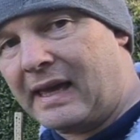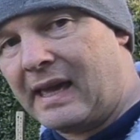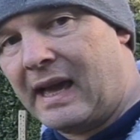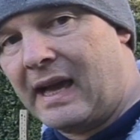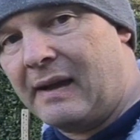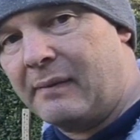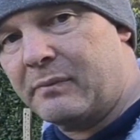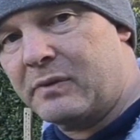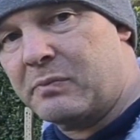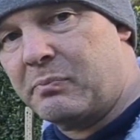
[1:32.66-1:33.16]

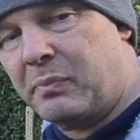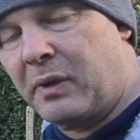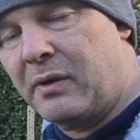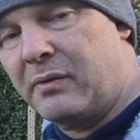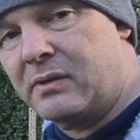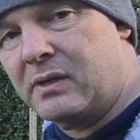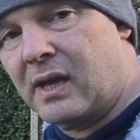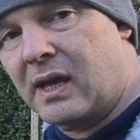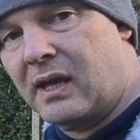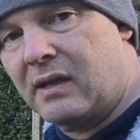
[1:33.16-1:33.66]
caps, blue
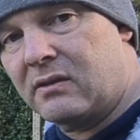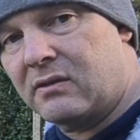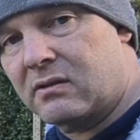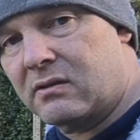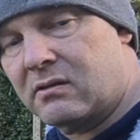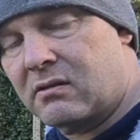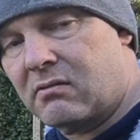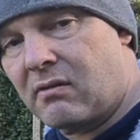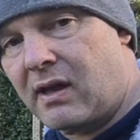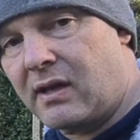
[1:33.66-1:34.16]

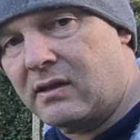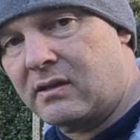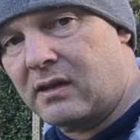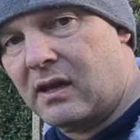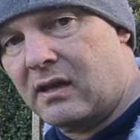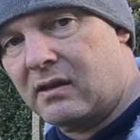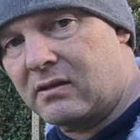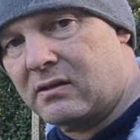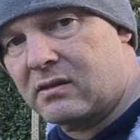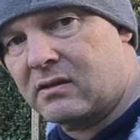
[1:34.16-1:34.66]
tits, great
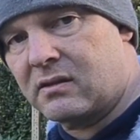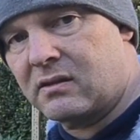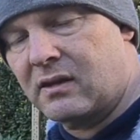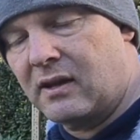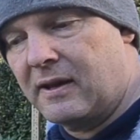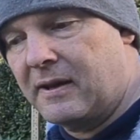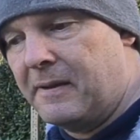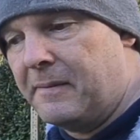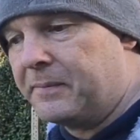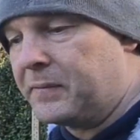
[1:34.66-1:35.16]
tits,
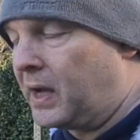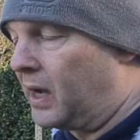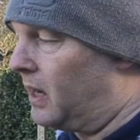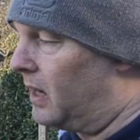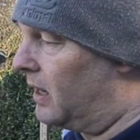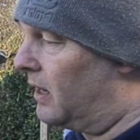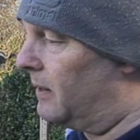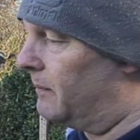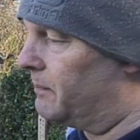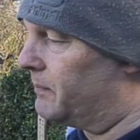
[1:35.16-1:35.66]

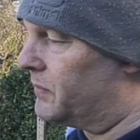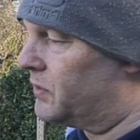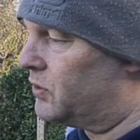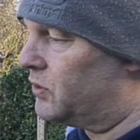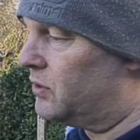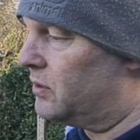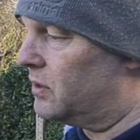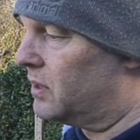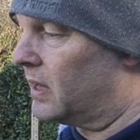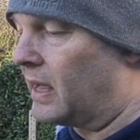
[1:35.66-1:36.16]

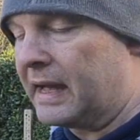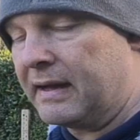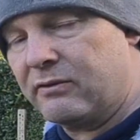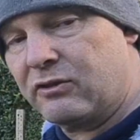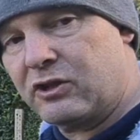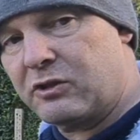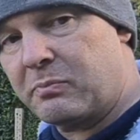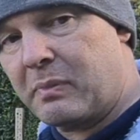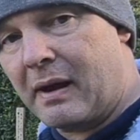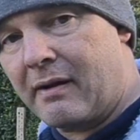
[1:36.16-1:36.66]
the house
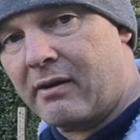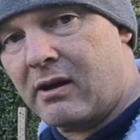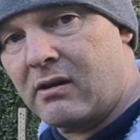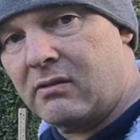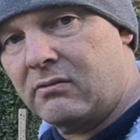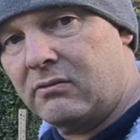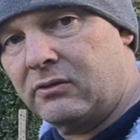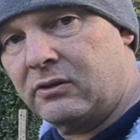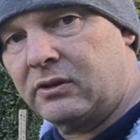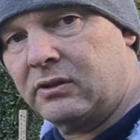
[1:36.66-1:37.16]

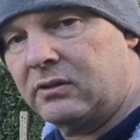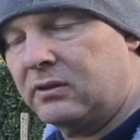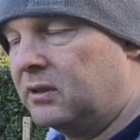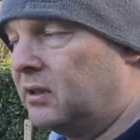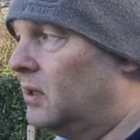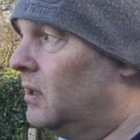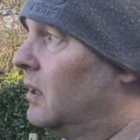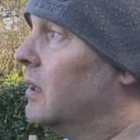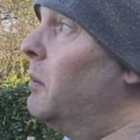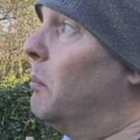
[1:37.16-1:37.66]
sparrows,
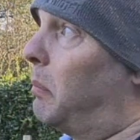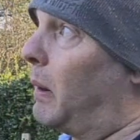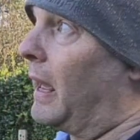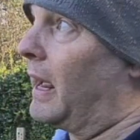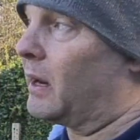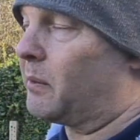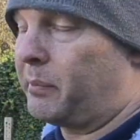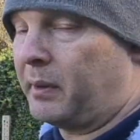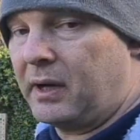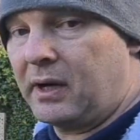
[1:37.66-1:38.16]
the
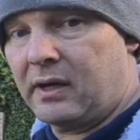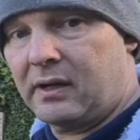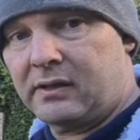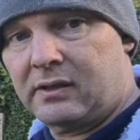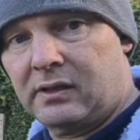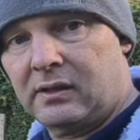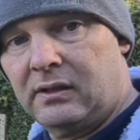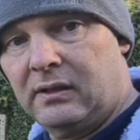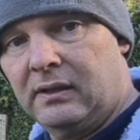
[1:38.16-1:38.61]
blackbird.